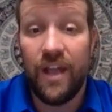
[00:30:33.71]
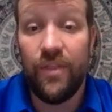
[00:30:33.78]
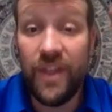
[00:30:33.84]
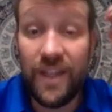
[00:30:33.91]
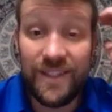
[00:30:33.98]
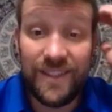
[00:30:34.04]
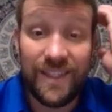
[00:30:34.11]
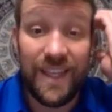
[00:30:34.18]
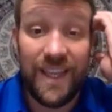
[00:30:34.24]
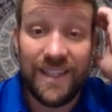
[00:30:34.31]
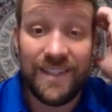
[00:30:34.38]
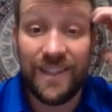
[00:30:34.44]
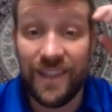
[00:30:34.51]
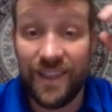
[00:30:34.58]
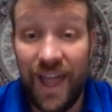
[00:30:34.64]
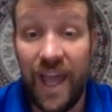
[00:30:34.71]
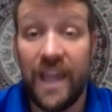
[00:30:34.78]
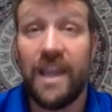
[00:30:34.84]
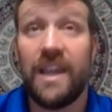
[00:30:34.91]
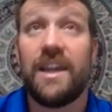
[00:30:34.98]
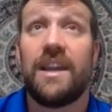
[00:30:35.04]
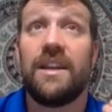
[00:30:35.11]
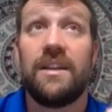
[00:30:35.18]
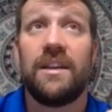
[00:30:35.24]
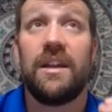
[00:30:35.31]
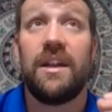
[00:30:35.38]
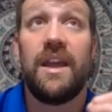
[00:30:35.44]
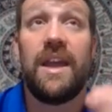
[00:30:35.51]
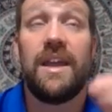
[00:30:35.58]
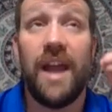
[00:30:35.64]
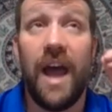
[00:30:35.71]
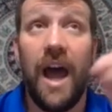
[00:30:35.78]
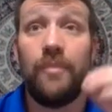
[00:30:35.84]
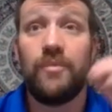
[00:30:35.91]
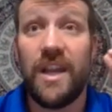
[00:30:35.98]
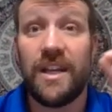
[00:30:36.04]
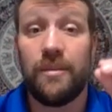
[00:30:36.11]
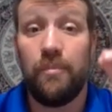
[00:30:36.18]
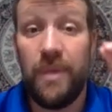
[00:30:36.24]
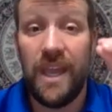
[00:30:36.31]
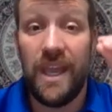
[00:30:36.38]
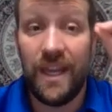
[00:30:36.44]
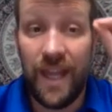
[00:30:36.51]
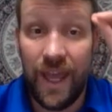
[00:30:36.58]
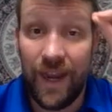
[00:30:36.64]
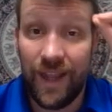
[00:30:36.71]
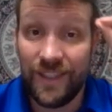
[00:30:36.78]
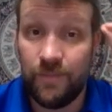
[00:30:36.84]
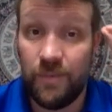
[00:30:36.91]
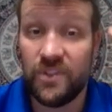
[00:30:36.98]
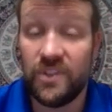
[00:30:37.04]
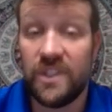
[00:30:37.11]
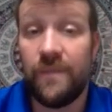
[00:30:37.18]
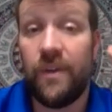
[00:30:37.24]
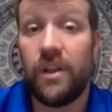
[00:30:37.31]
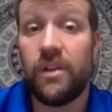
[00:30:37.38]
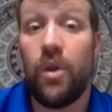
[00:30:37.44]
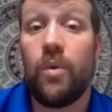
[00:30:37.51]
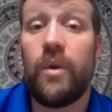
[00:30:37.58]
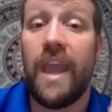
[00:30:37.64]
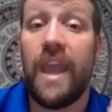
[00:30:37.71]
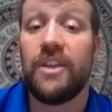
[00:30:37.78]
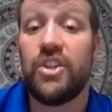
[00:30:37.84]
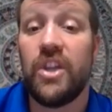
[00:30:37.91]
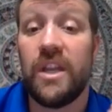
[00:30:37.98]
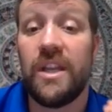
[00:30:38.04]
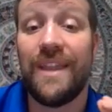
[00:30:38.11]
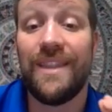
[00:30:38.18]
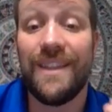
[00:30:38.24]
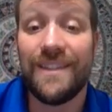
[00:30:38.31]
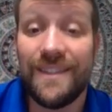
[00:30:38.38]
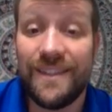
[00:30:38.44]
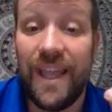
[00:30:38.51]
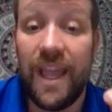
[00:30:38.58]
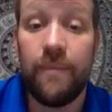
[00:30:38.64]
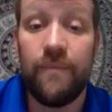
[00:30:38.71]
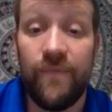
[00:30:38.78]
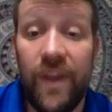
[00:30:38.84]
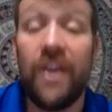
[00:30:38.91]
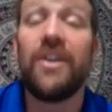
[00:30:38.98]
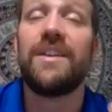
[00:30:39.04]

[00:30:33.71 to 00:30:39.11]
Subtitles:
This is like an object being at a specific location and the same,